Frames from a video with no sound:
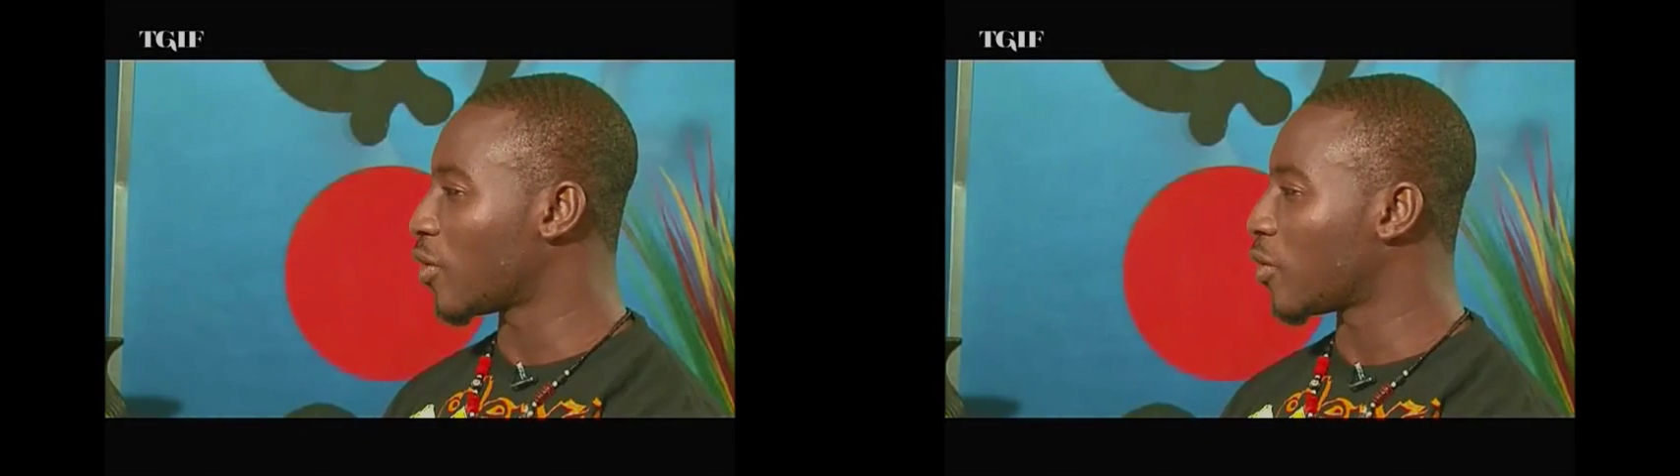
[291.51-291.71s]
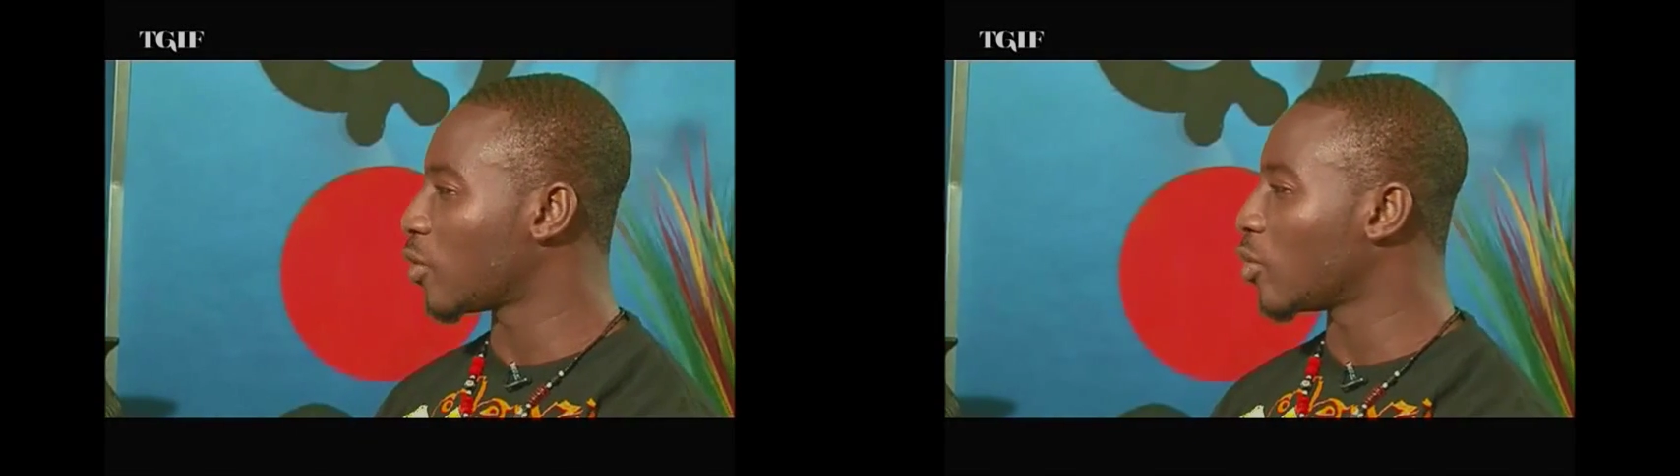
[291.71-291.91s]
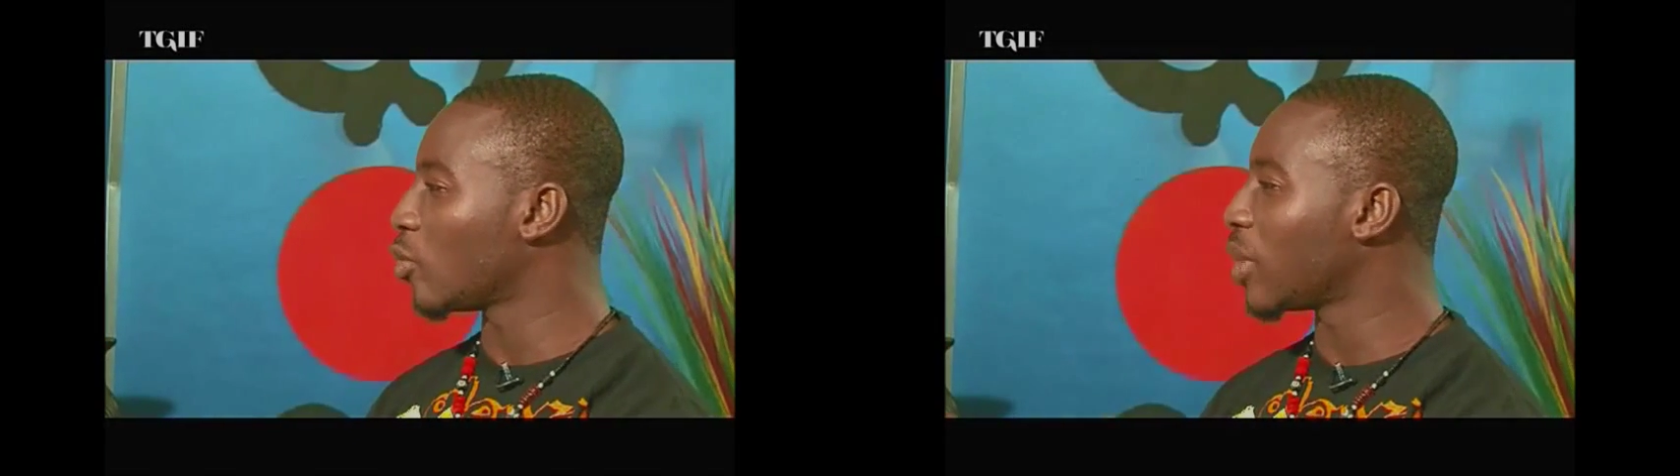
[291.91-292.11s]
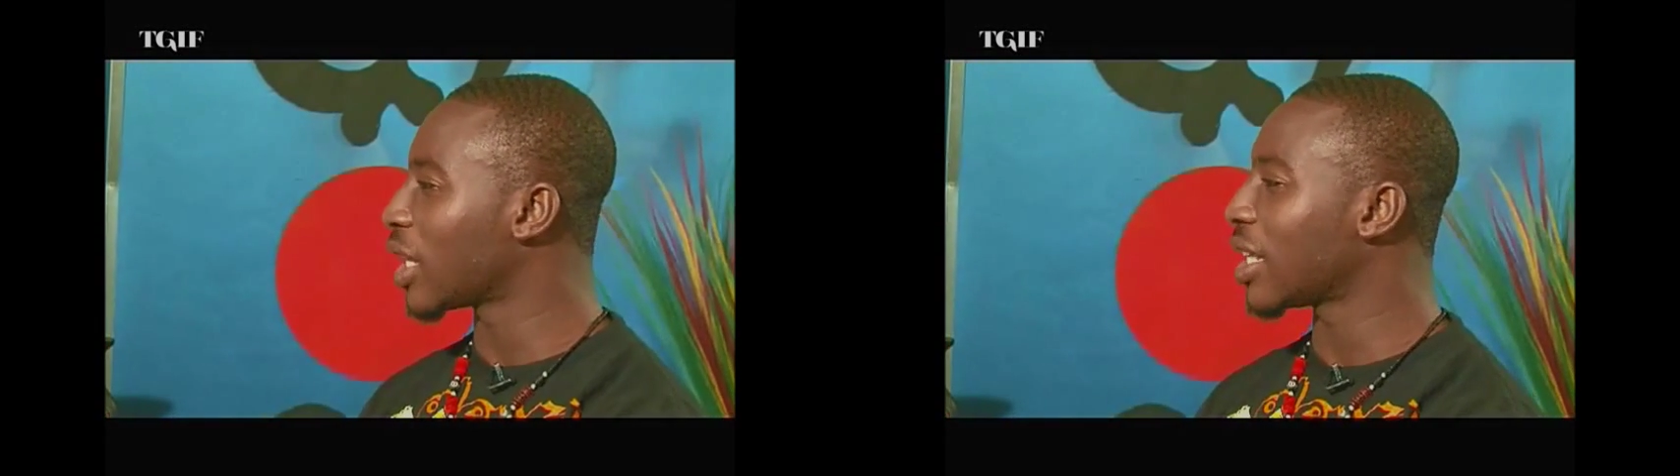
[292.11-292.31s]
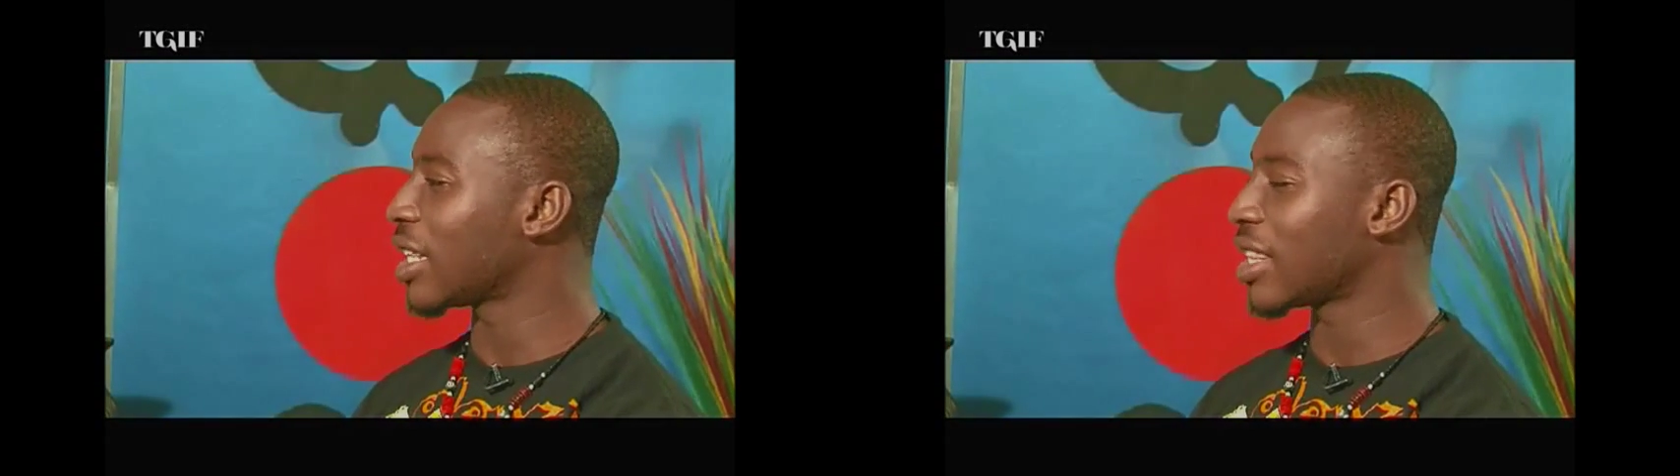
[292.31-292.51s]
of
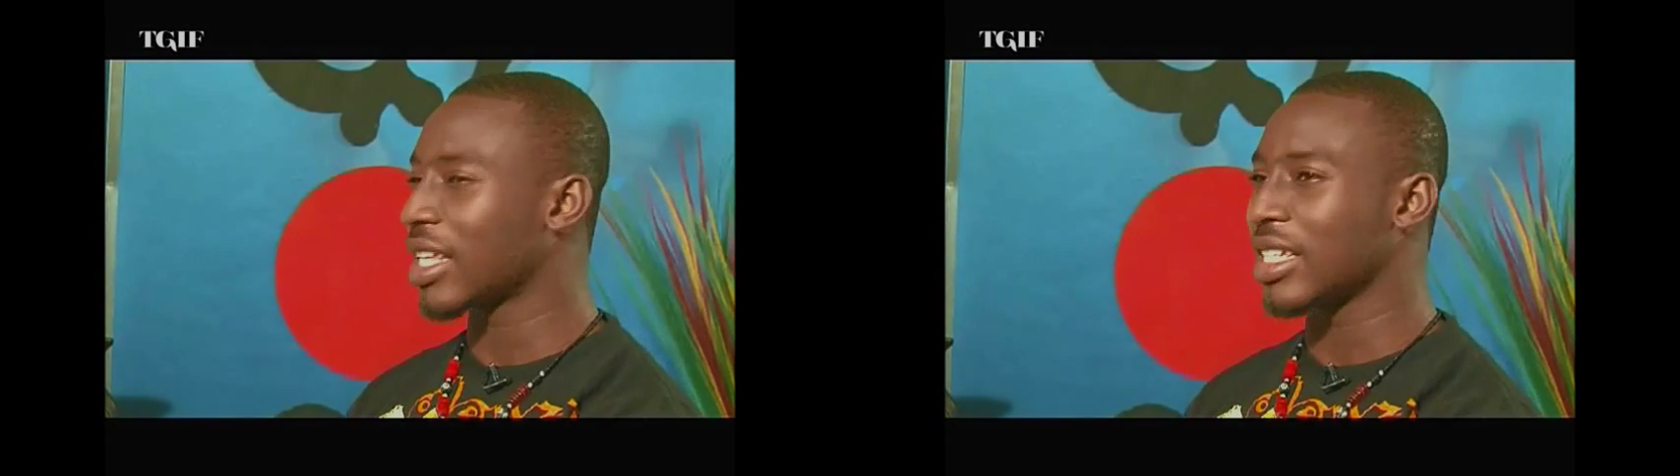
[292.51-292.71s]
making